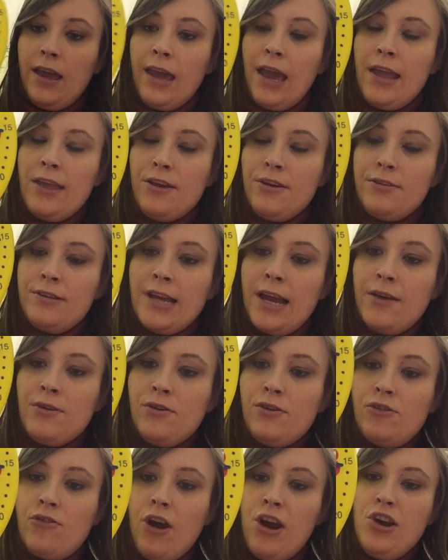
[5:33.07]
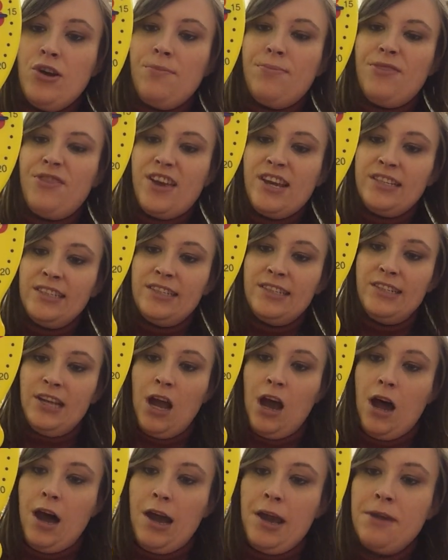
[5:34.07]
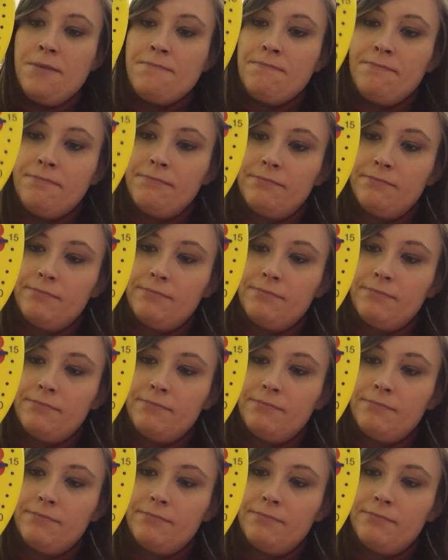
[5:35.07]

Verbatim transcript: Can you tell your grown up this time?